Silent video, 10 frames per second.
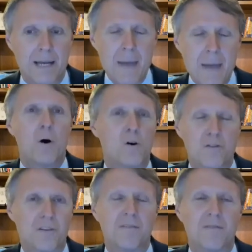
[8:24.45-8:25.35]

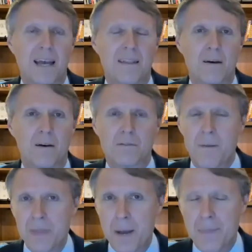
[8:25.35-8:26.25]
impulses and those
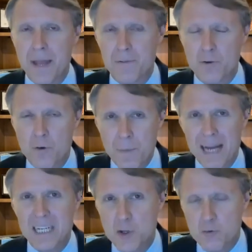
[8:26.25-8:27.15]
that, that
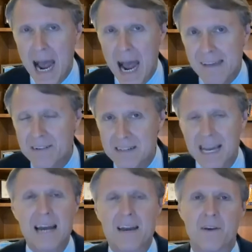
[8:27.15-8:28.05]
tremendous drive
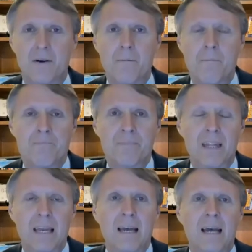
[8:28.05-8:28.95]
inside of you
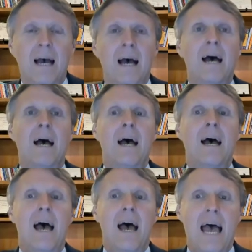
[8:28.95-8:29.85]

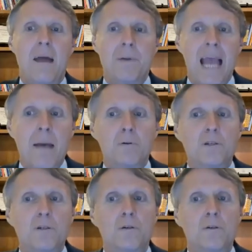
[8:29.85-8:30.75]
and be able
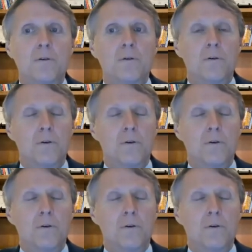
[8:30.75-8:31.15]
to